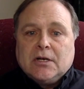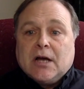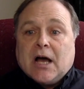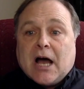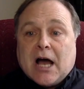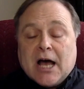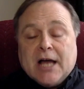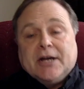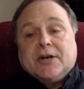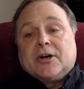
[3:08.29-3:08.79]

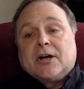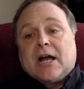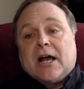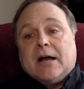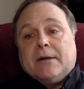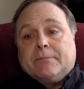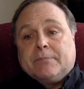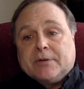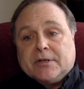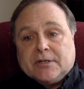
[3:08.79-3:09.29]
higher
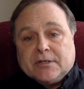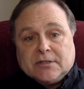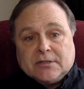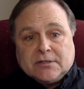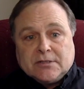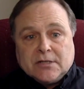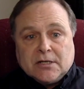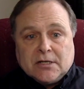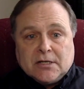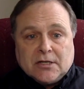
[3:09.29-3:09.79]

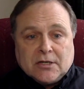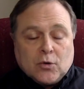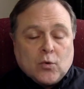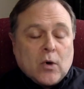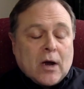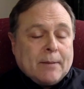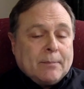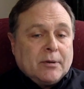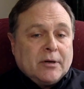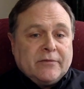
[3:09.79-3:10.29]

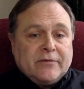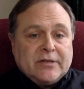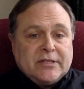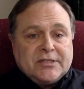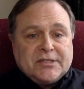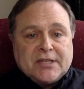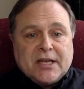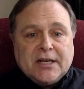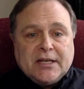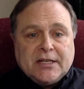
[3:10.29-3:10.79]
cooperative
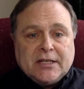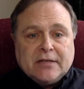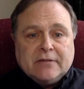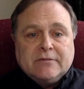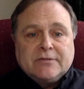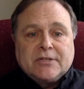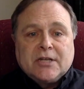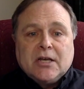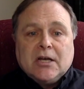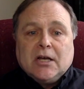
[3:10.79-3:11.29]

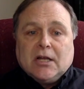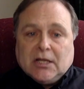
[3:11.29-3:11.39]
incentives,